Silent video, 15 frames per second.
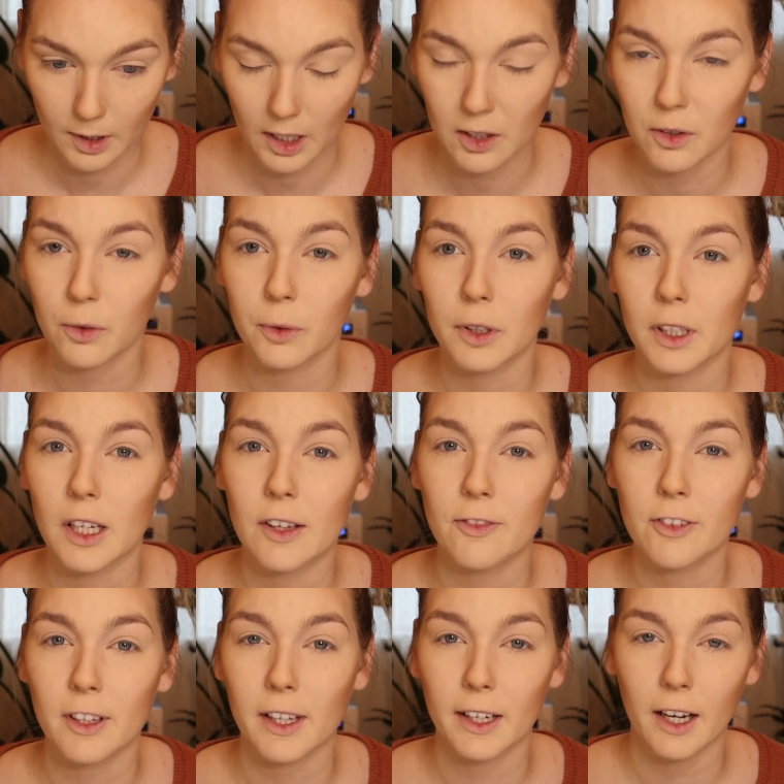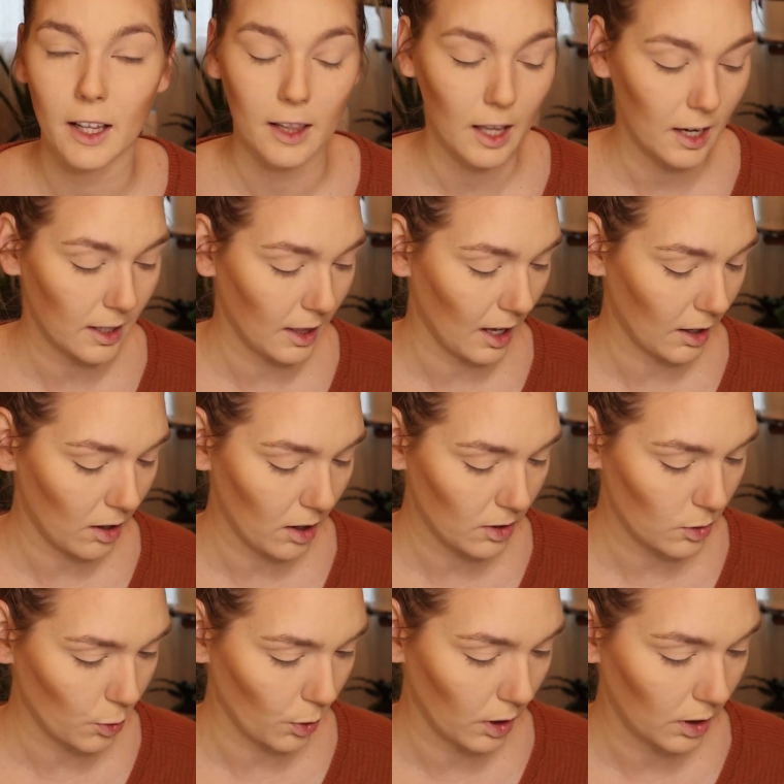I don't really feel like I like that
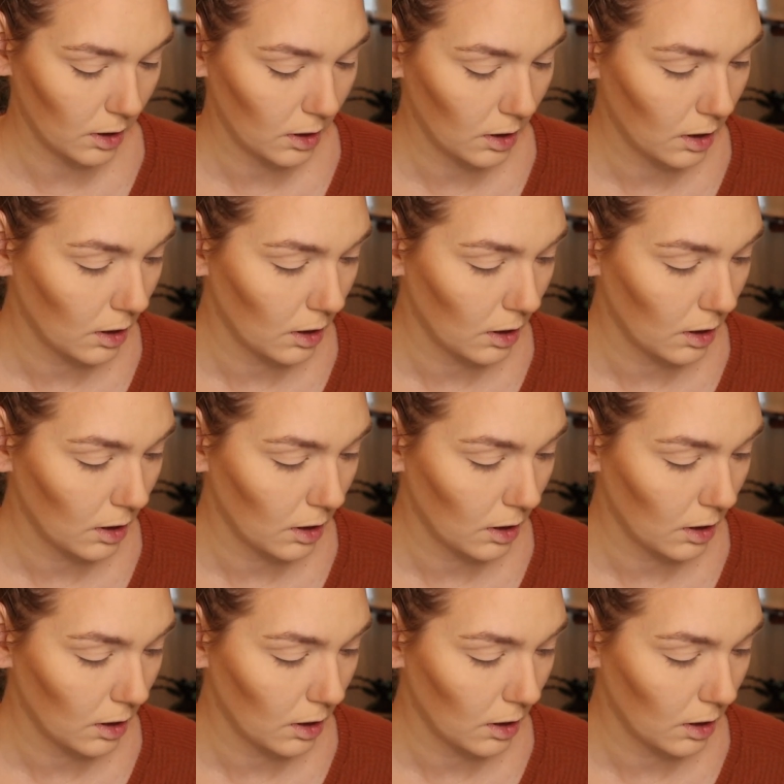contour.